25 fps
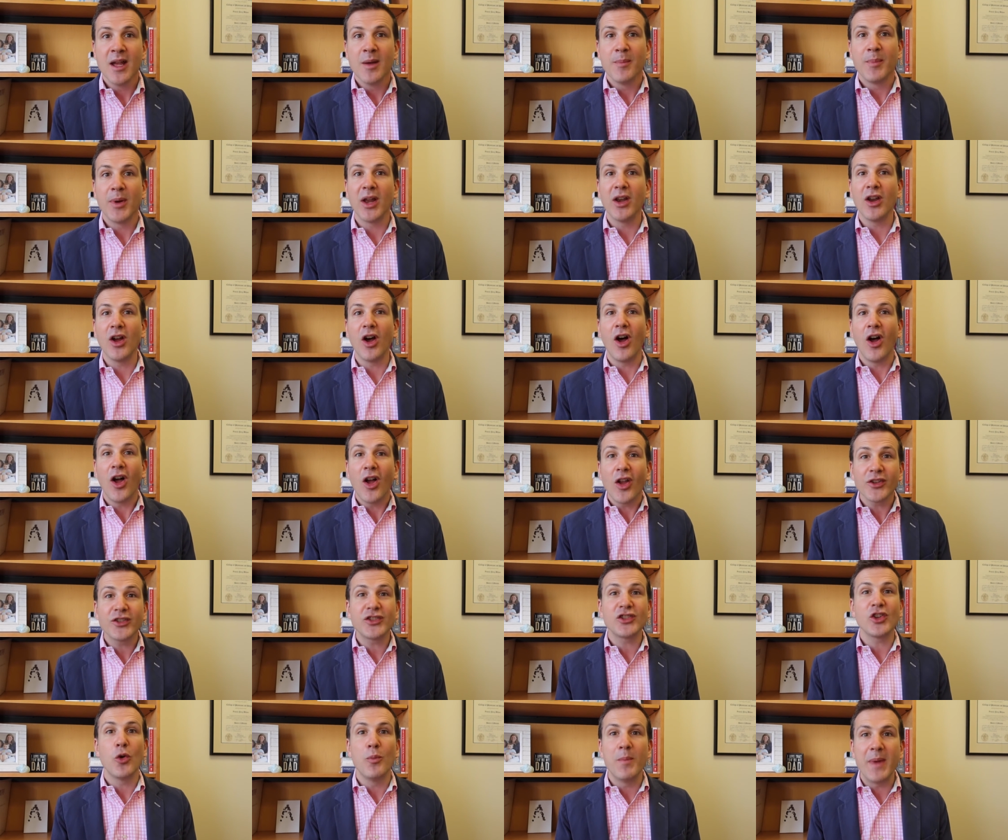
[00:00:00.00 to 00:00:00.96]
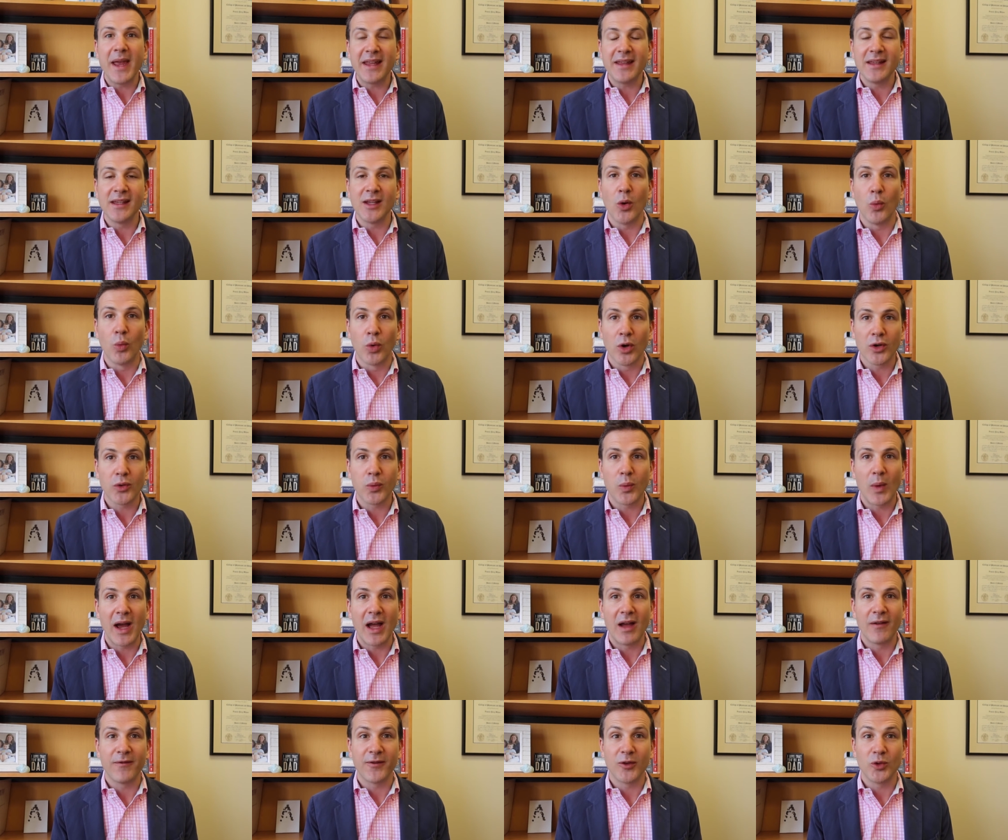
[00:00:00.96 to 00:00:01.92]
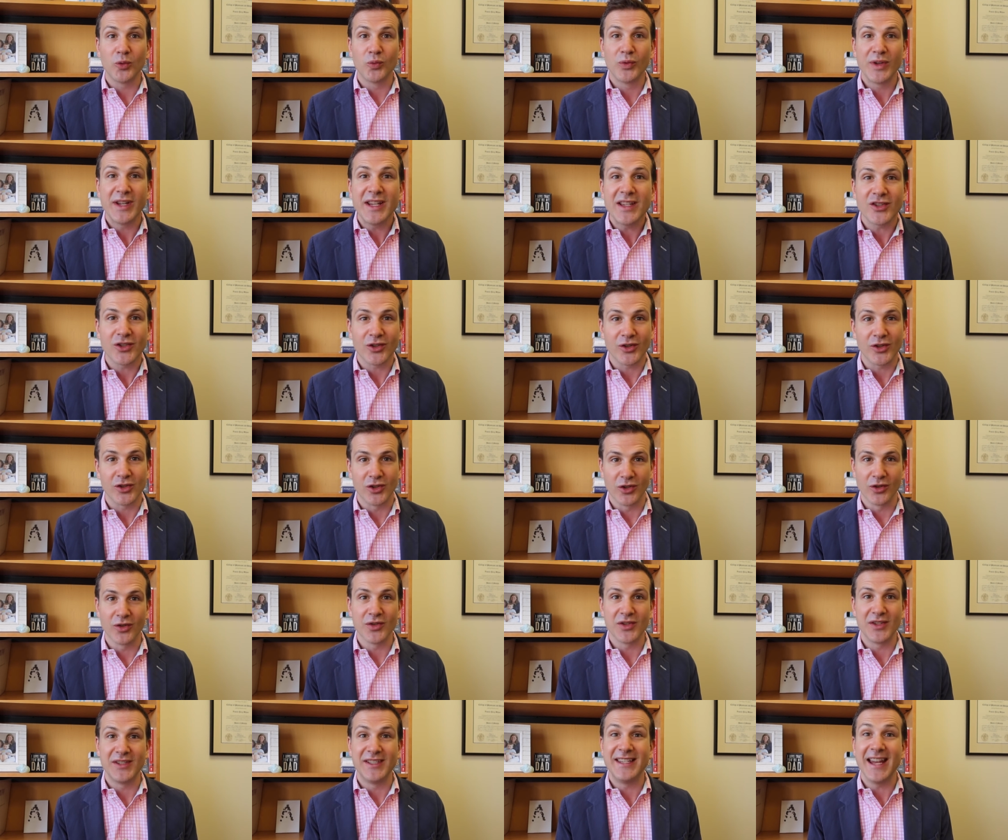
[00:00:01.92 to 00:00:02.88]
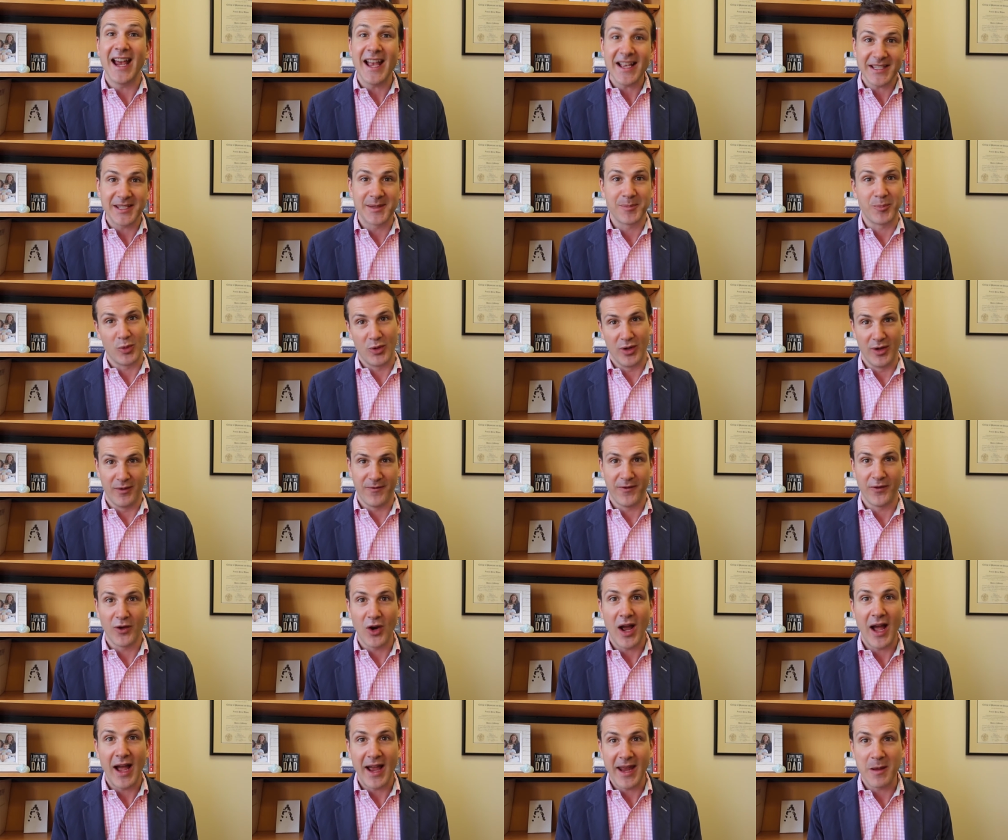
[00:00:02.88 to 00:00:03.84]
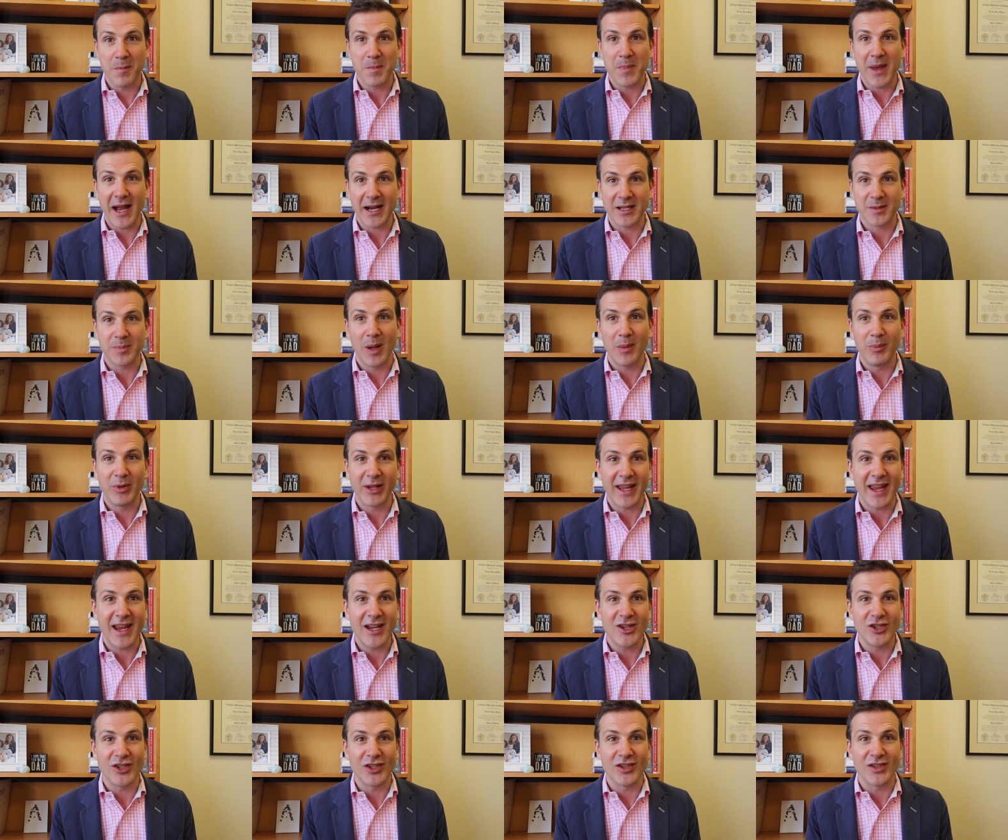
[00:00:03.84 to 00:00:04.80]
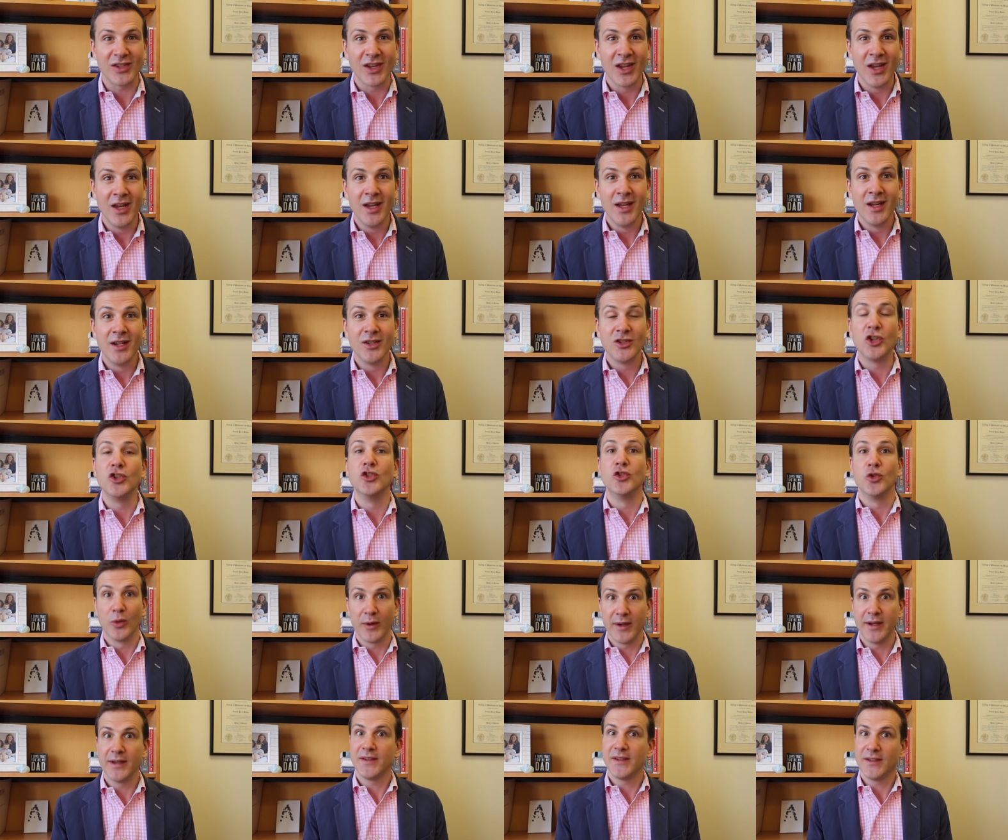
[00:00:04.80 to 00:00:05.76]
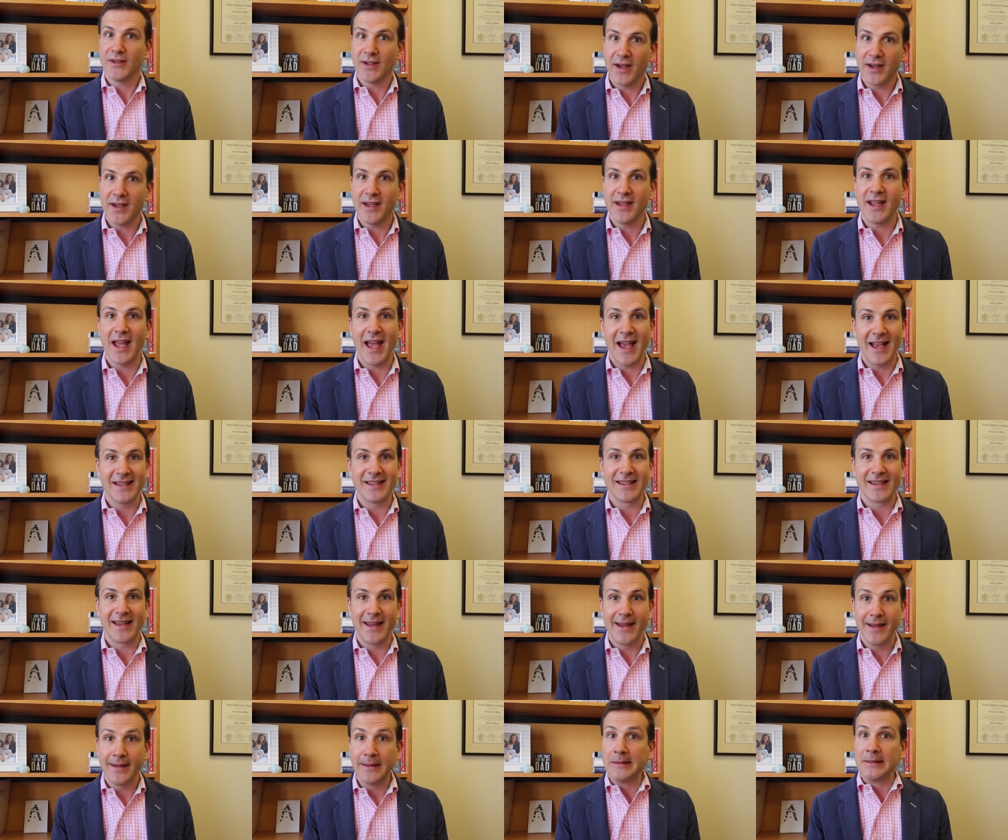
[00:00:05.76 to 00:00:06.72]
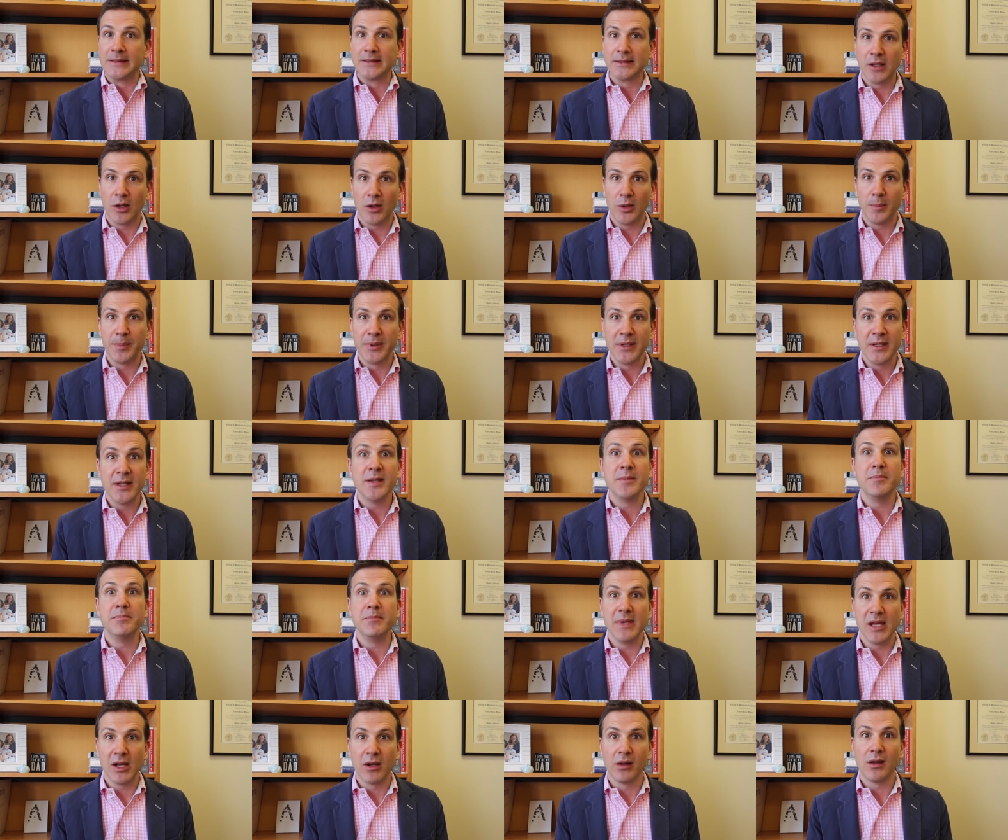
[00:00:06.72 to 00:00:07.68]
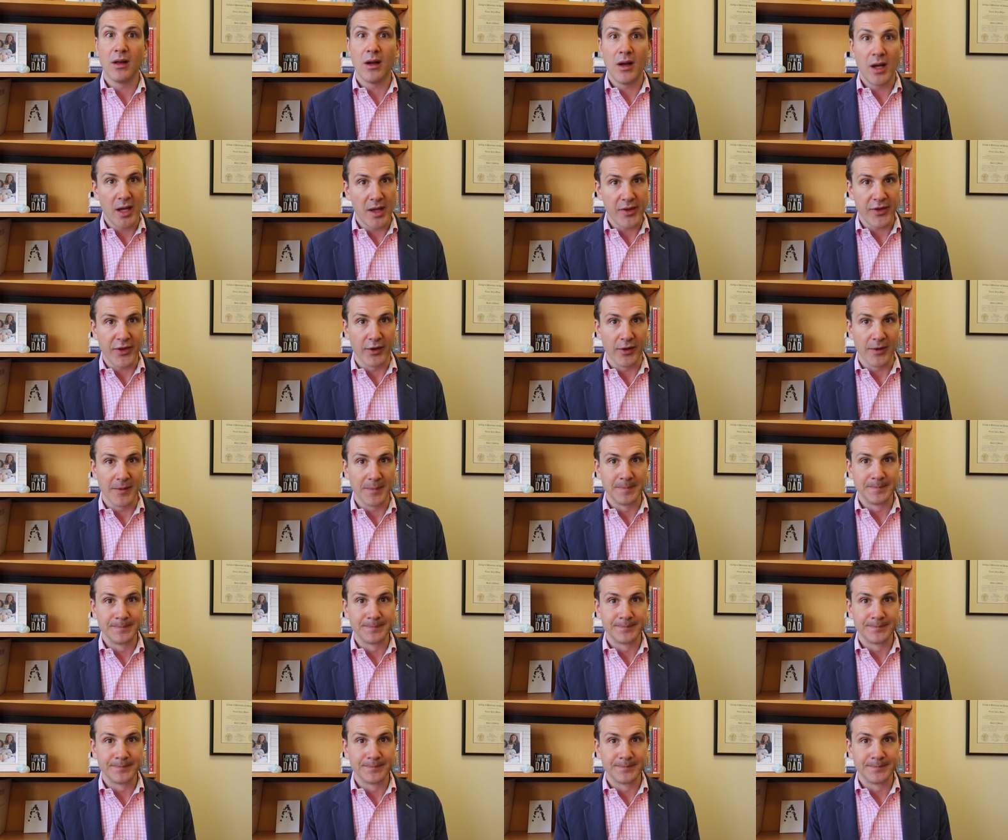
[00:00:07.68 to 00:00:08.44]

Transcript: but also making it worthwhile for researchers desperate for high-impact publications to join a study as a gulp middle author.